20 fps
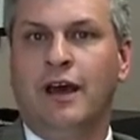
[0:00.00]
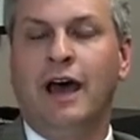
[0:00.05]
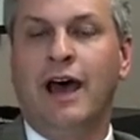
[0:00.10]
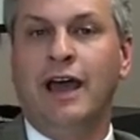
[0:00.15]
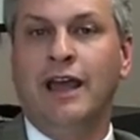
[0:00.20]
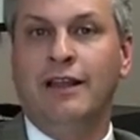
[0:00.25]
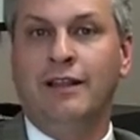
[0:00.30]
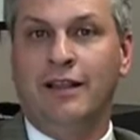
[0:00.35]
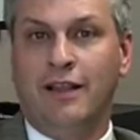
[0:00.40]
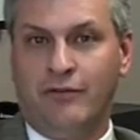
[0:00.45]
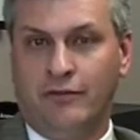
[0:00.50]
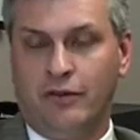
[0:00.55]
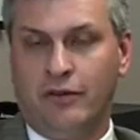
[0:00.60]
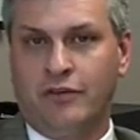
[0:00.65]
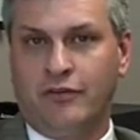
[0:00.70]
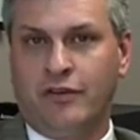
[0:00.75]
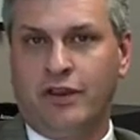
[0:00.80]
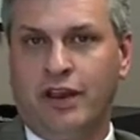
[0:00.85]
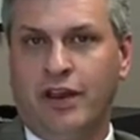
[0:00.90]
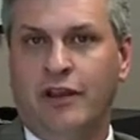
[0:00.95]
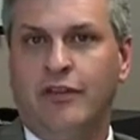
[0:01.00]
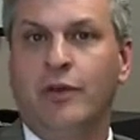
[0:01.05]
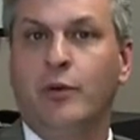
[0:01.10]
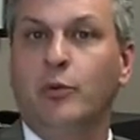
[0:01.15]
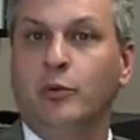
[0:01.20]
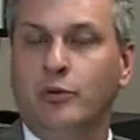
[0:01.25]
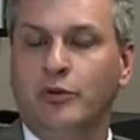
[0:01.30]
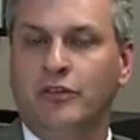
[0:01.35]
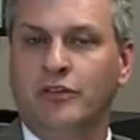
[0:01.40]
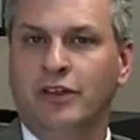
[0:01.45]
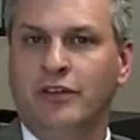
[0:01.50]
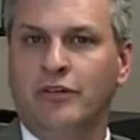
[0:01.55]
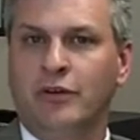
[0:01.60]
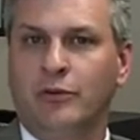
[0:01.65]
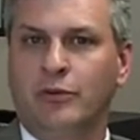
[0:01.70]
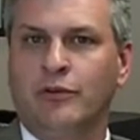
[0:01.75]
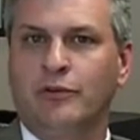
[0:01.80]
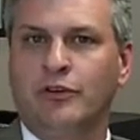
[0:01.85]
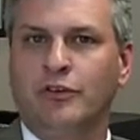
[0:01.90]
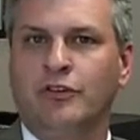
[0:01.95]
high level of care they would receive
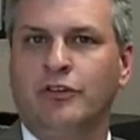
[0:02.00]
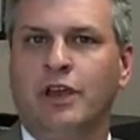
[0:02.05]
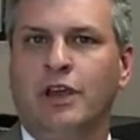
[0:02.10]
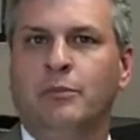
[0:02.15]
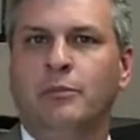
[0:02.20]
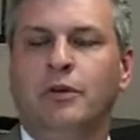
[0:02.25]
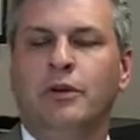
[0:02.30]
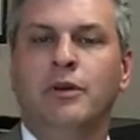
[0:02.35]
at Riverside,